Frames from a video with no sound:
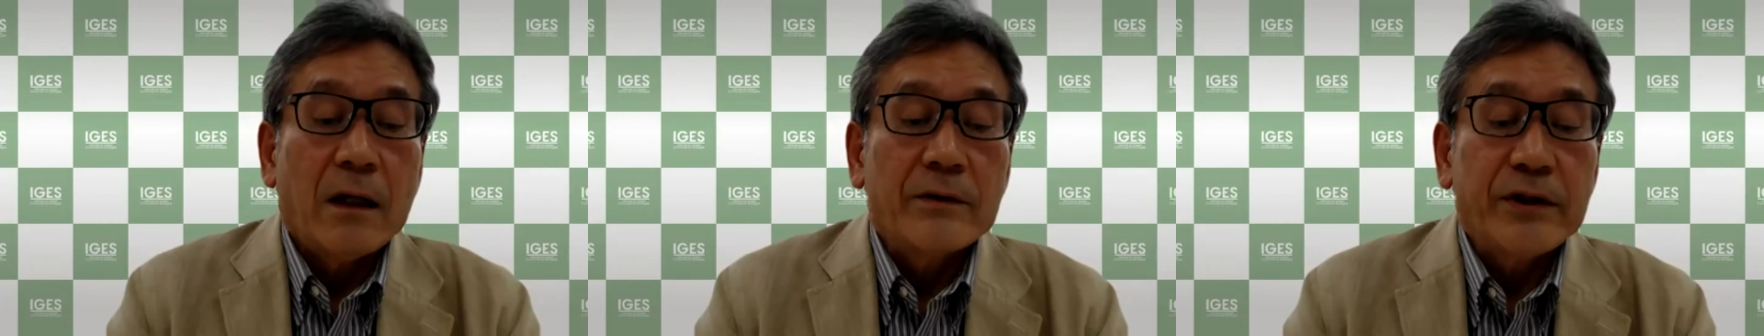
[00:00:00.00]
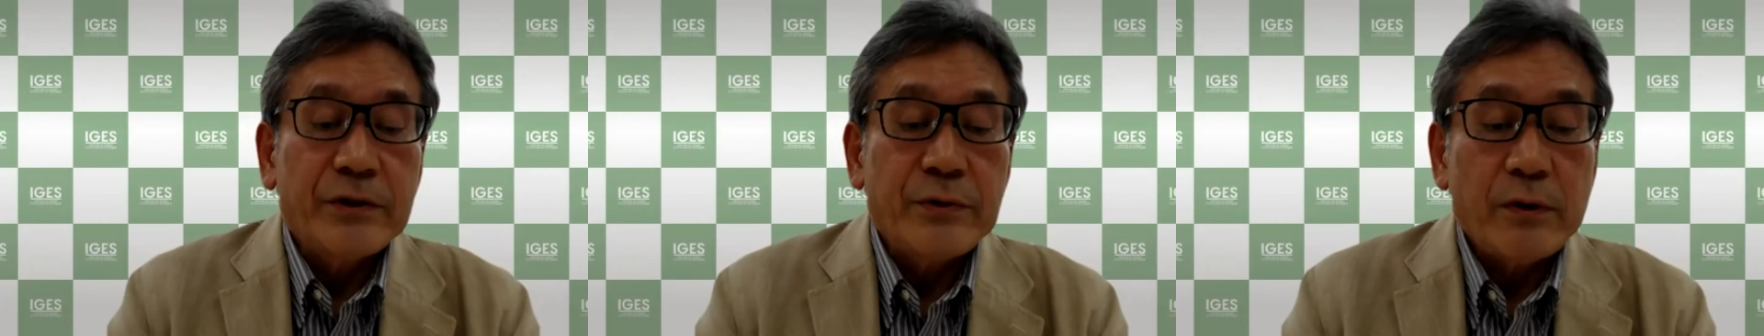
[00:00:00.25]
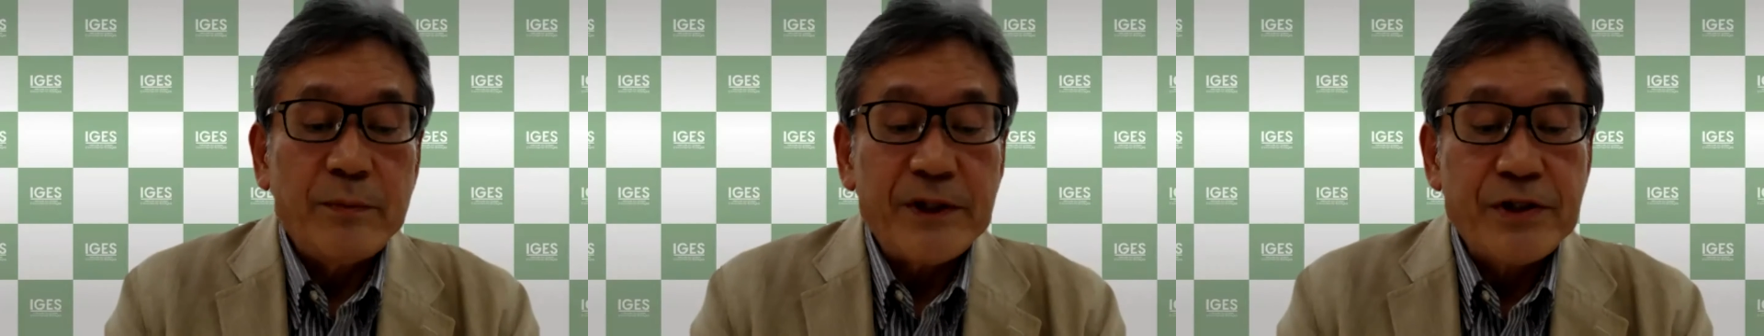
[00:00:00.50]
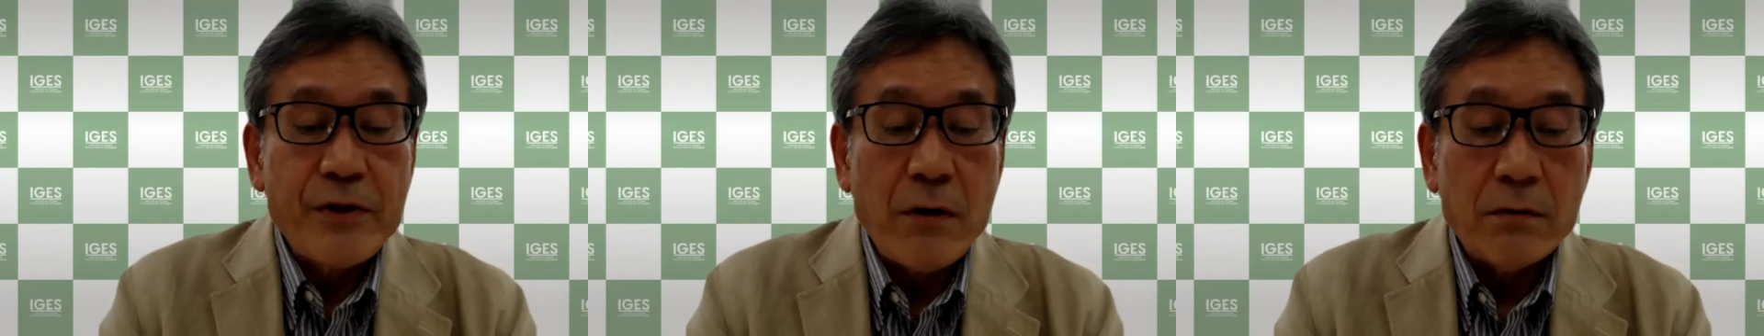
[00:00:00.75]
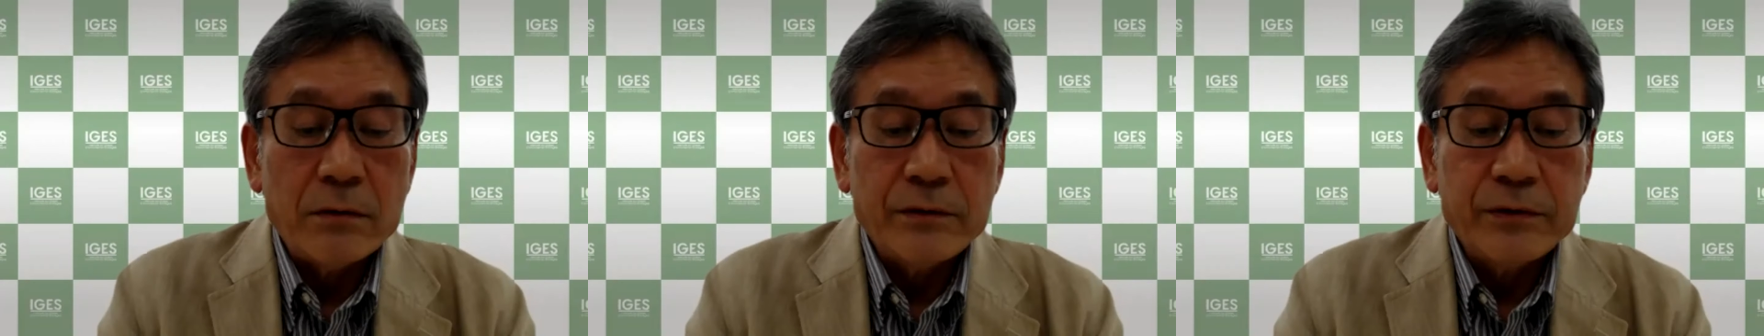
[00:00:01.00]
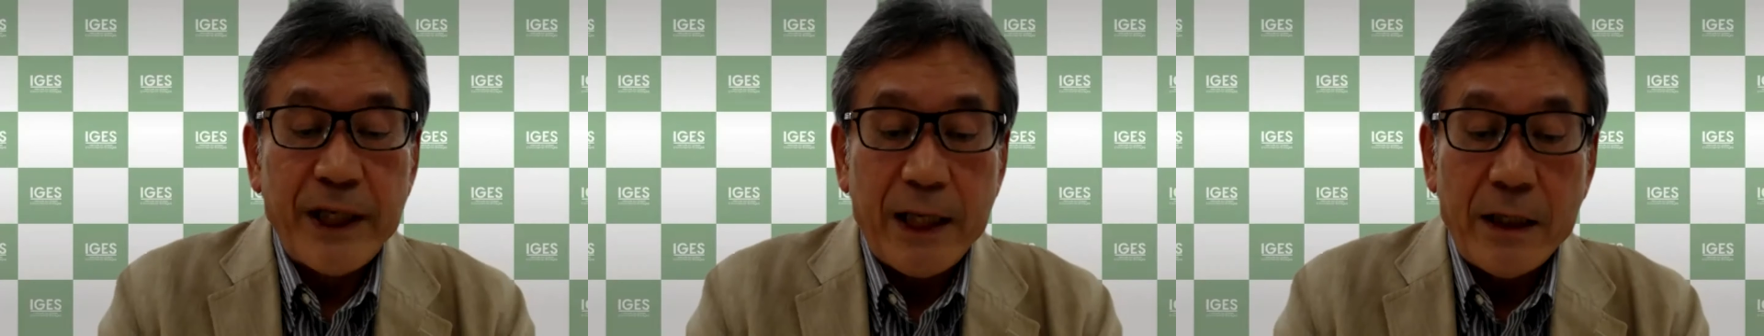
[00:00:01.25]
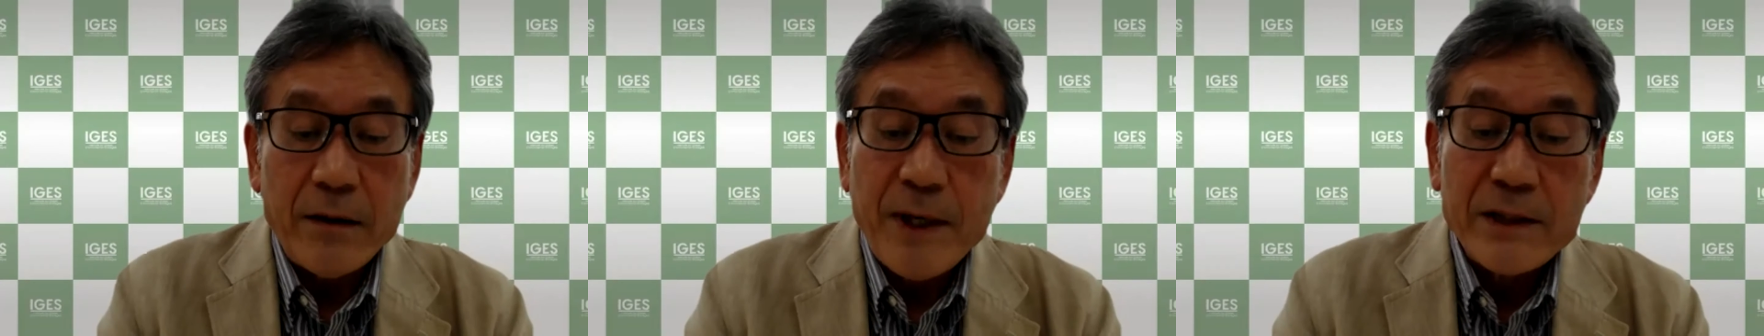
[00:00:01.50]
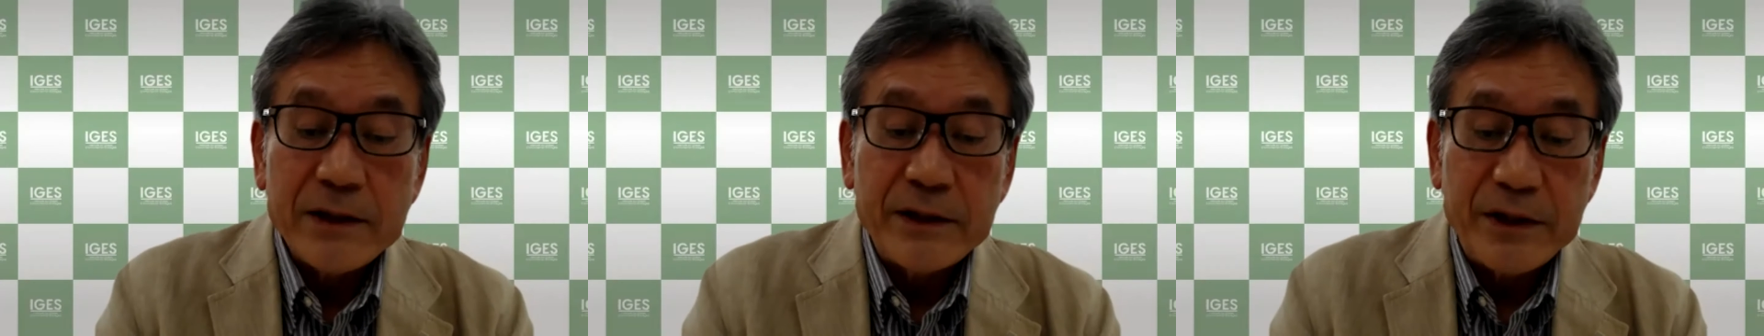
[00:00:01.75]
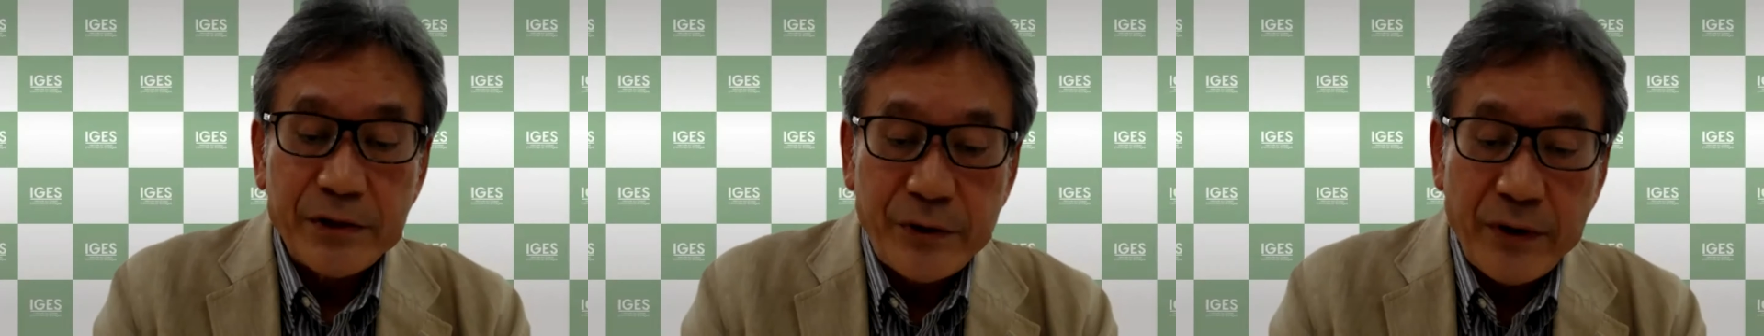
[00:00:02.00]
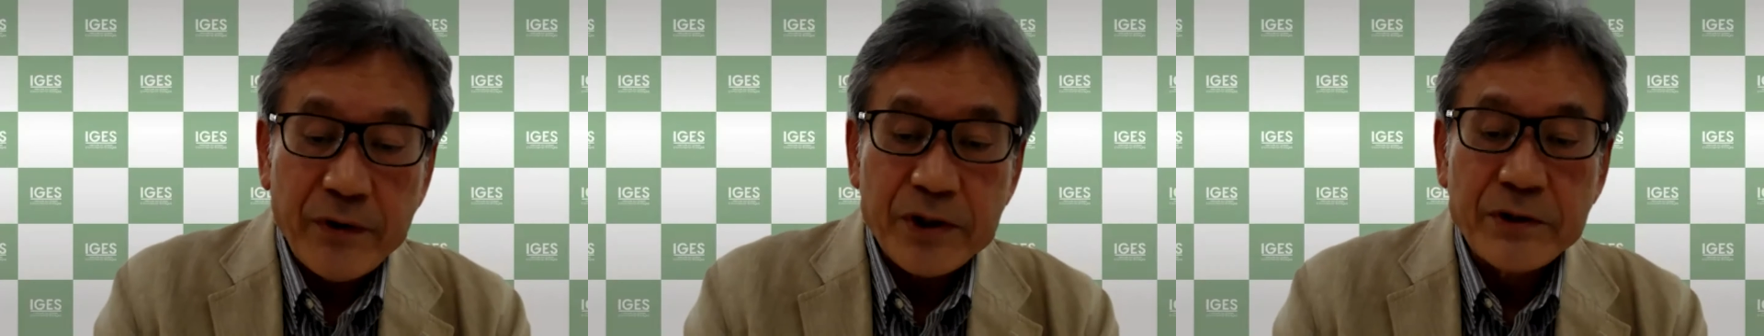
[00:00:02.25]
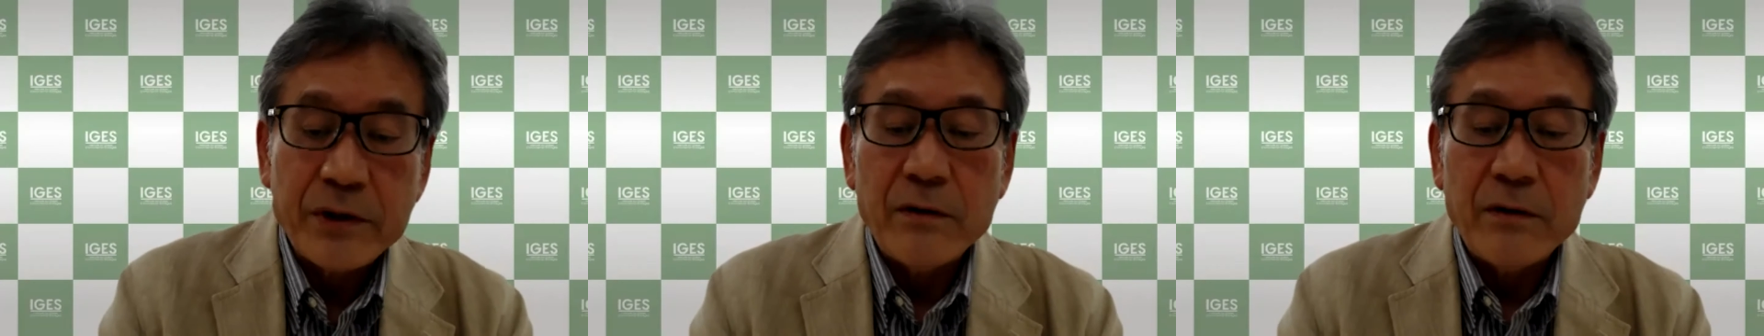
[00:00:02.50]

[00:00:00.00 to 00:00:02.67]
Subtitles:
This will be shown today by the distinguished